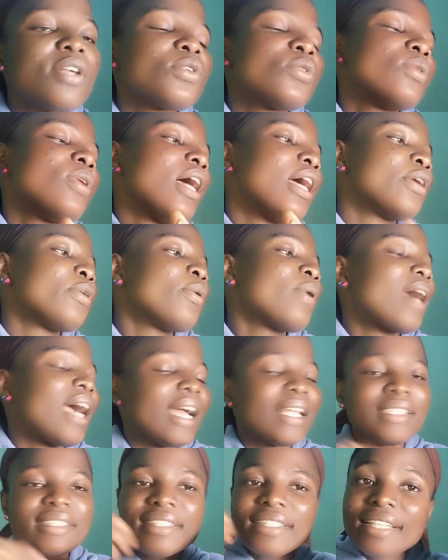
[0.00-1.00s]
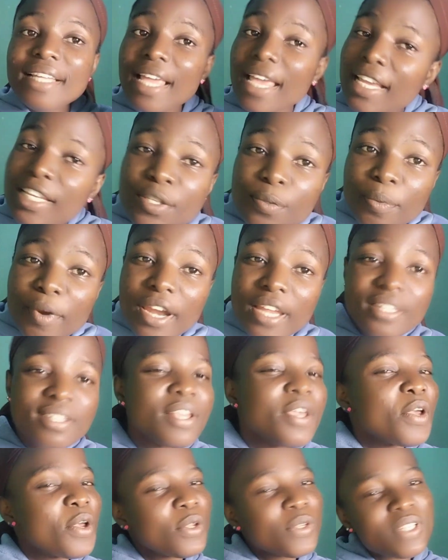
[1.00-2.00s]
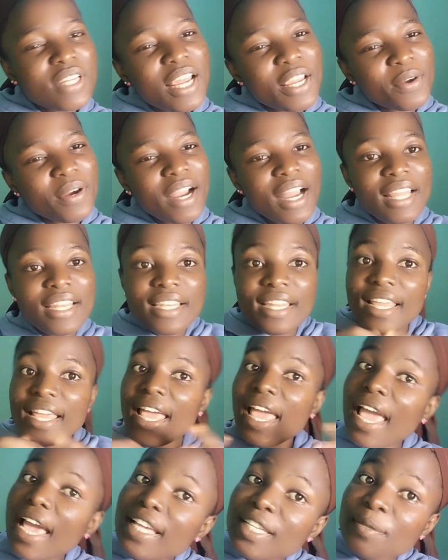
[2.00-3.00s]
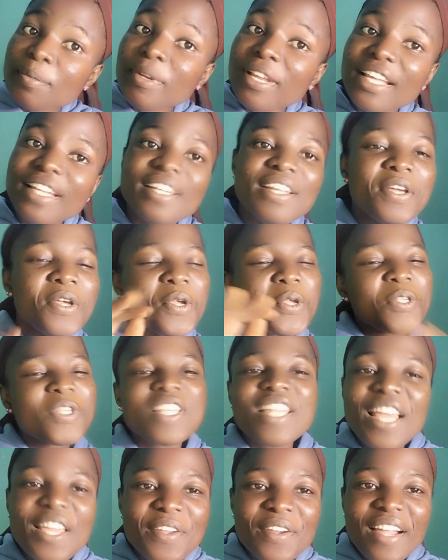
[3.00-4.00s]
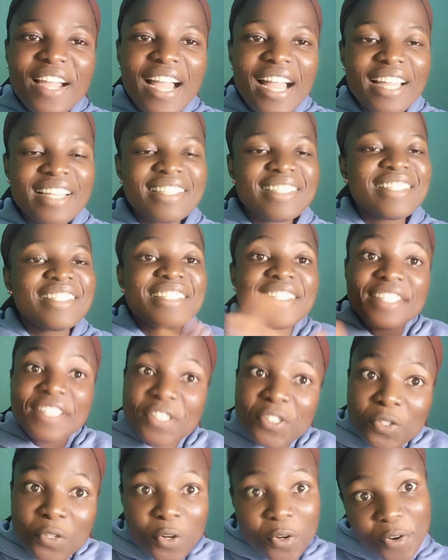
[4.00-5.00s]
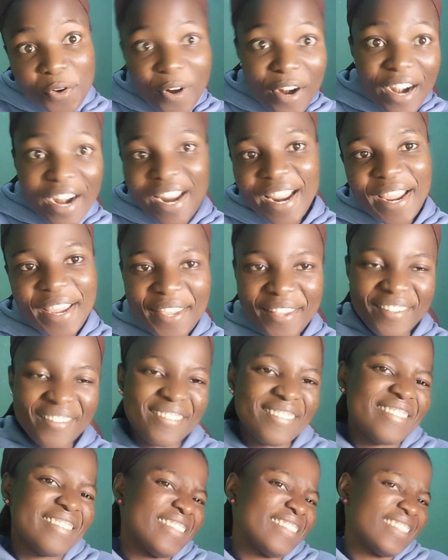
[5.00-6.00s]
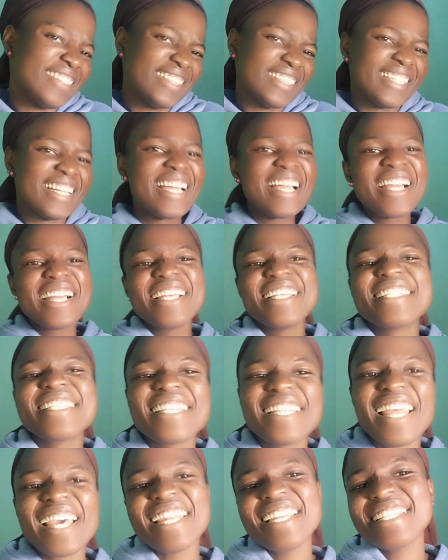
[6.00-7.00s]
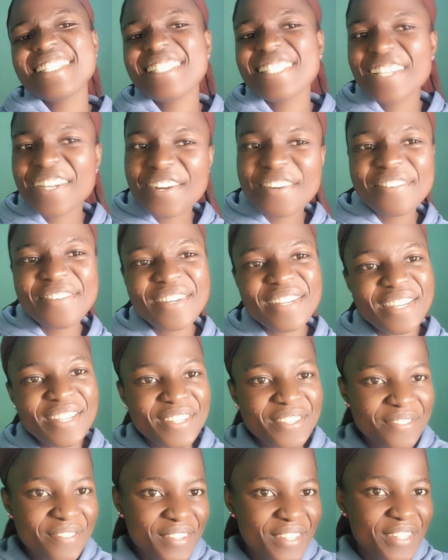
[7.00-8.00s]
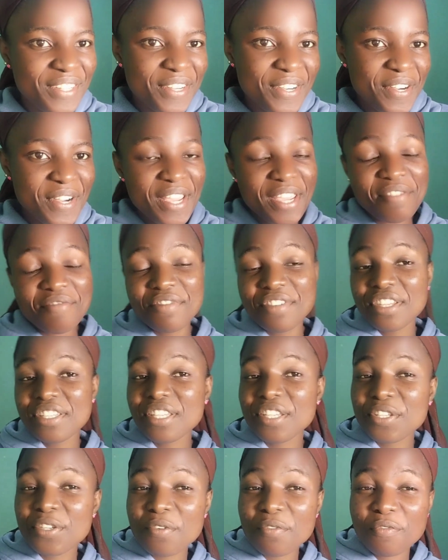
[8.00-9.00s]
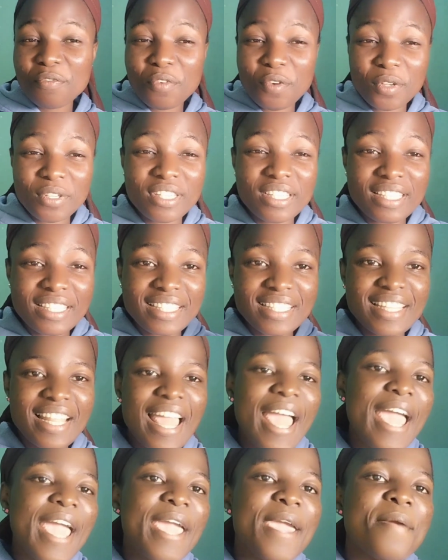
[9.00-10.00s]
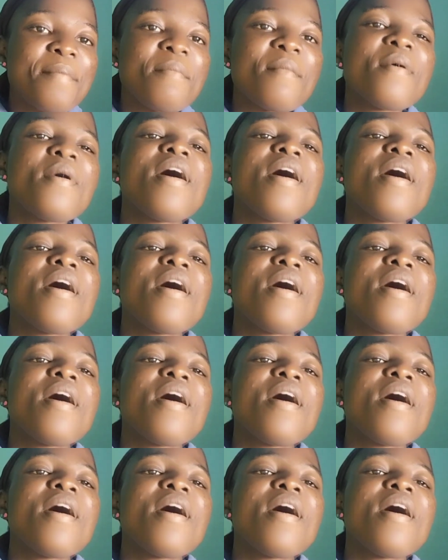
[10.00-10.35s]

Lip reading: so that you can express, so that you can explain, so that you can describe. So that is all for this video. If this is your first time